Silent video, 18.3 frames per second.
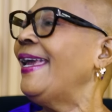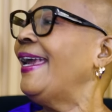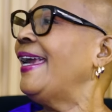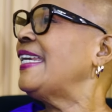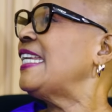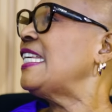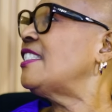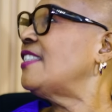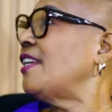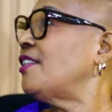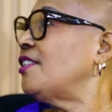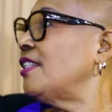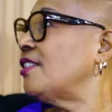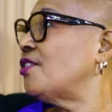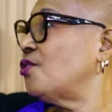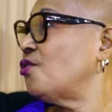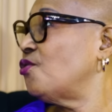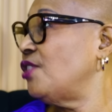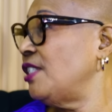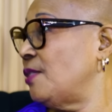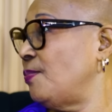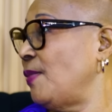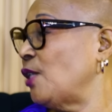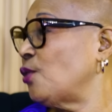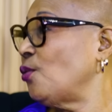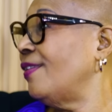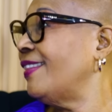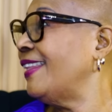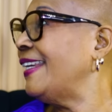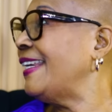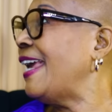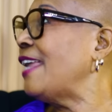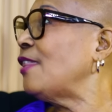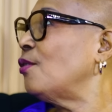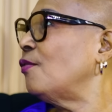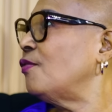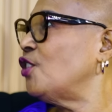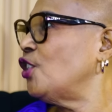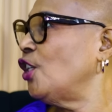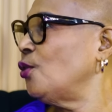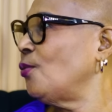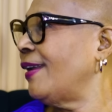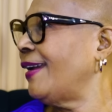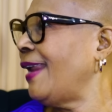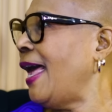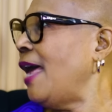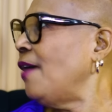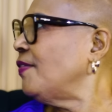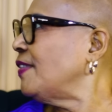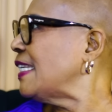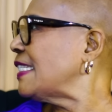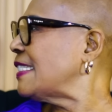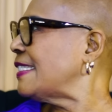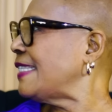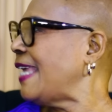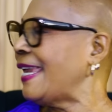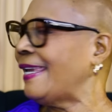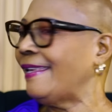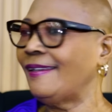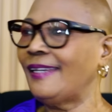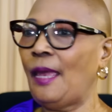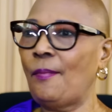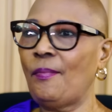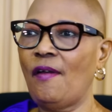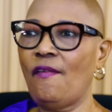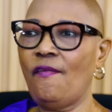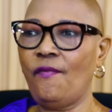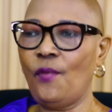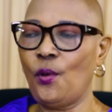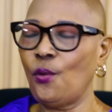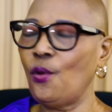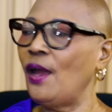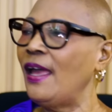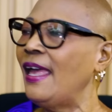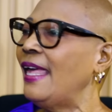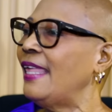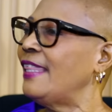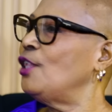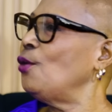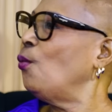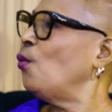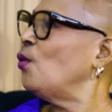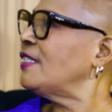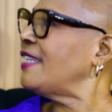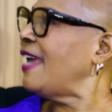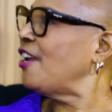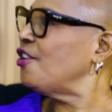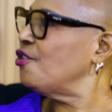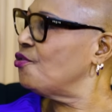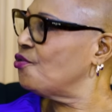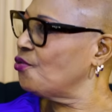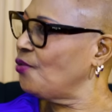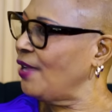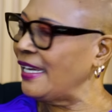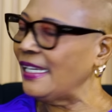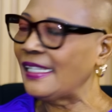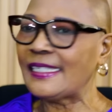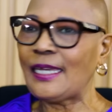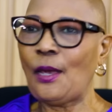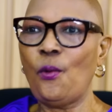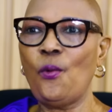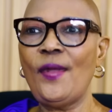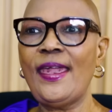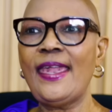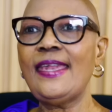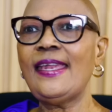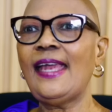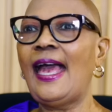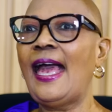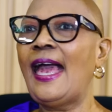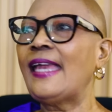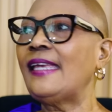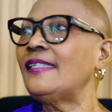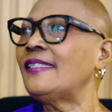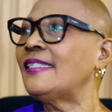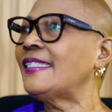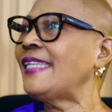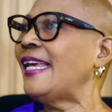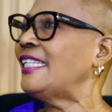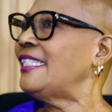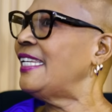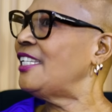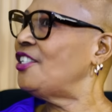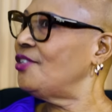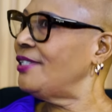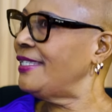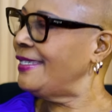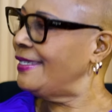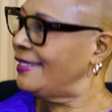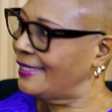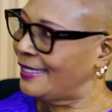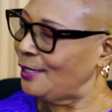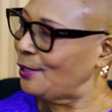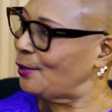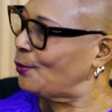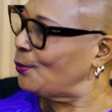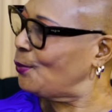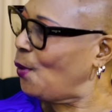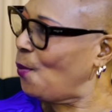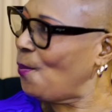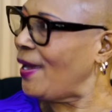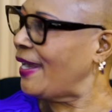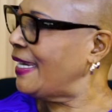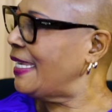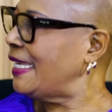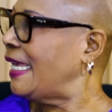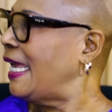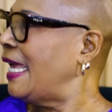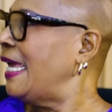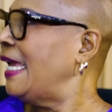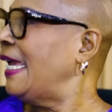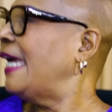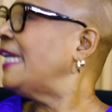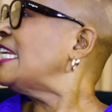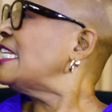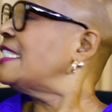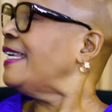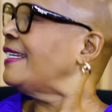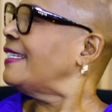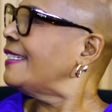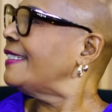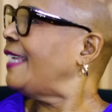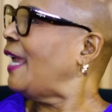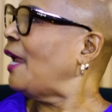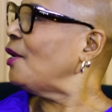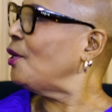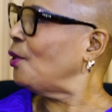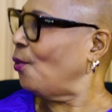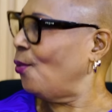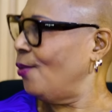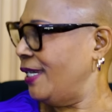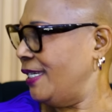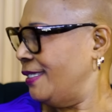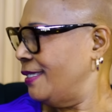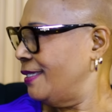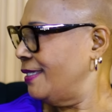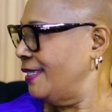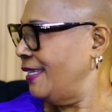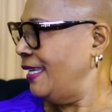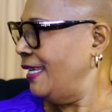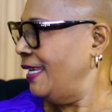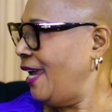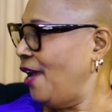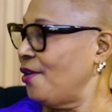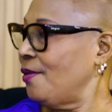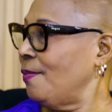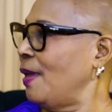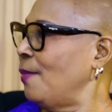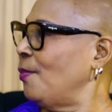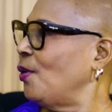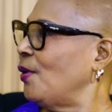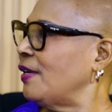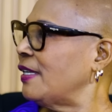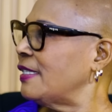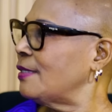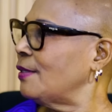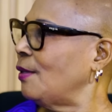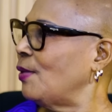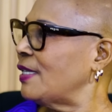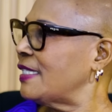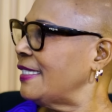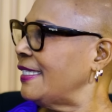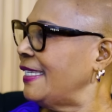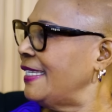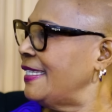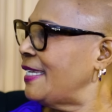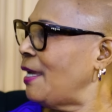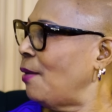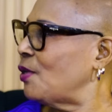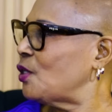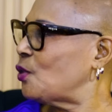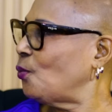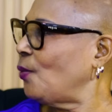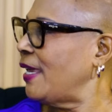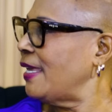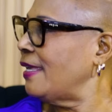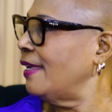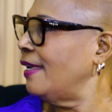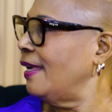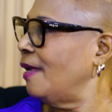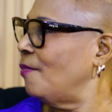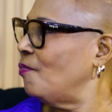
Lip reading: and I started treatment on the 9th of January. After cycle number 4, the water I drained away, I started eating normally, and I started gaining weight. I remember when I was in India, I was weighing